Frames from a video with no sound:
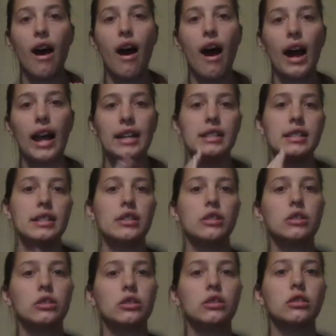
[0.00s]

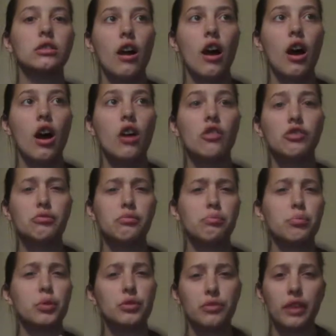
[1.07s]
ideal of
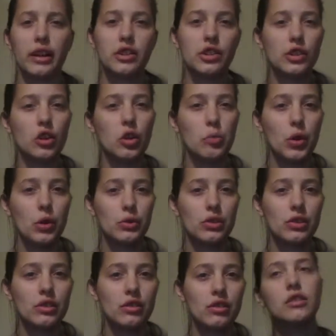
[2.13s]
perfection almost.